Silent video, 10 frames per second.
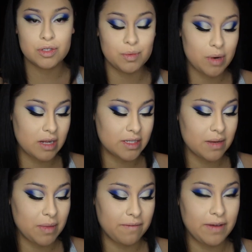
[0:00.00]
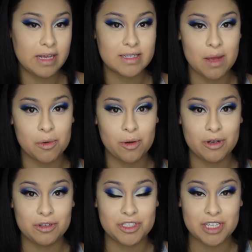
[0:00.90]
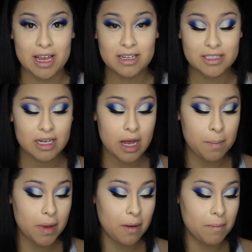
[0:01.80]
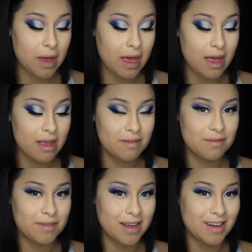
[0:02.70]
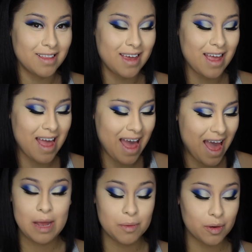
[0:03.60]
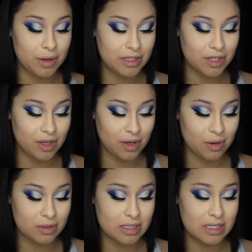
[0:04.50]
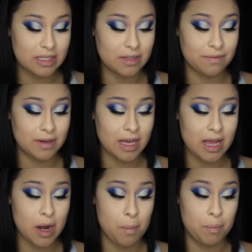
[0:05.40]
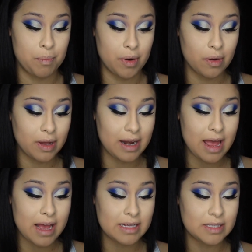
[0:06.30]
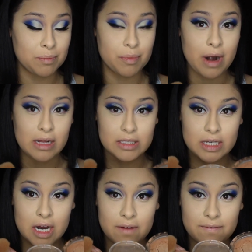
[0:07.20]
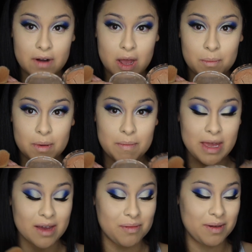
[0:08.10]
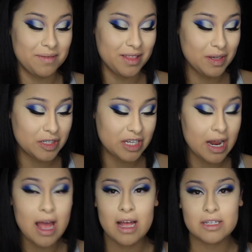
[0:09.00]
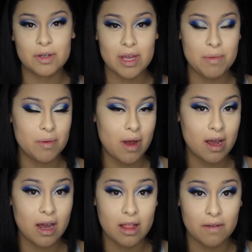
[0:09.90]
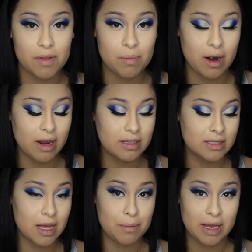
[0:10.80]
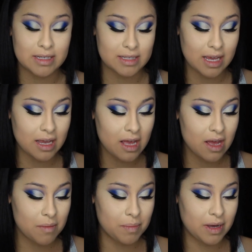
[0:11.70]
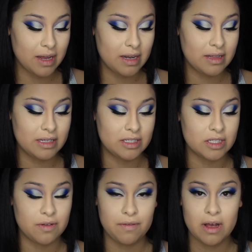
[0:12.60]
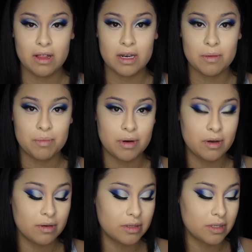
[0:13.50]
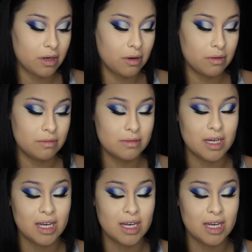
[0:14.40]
To bronze up my face, I'm going to change it up a bit. Finally, I'm going to use this fucking broken ass bronzer from Makeup Revolution. Don't get me wrong, I love the products, amazing, but this just fell and it broke, so